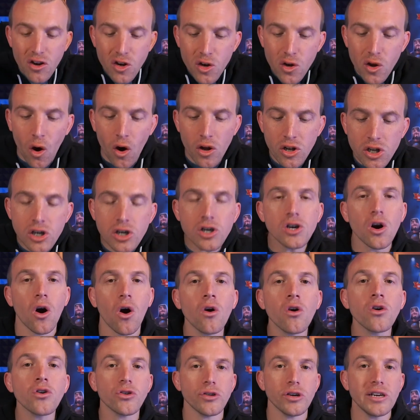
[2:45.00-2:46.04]
not
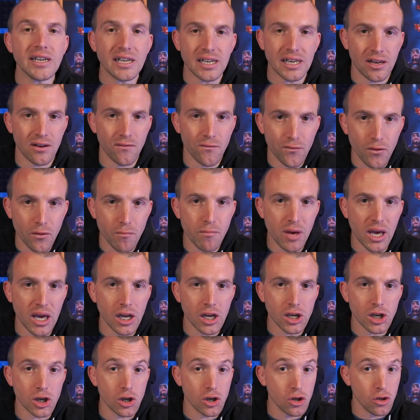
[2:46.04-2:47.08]
concrete
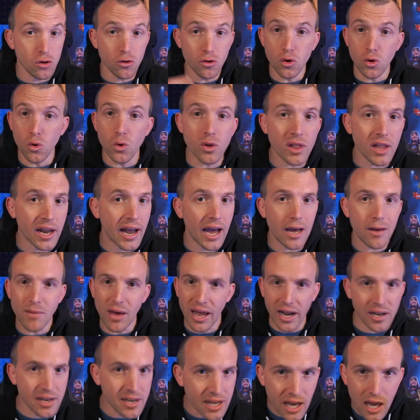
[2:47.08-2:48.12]
information. You know that I'm
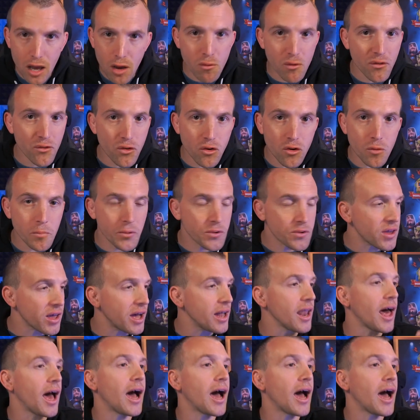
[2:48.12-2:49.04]
NDA with Supercell.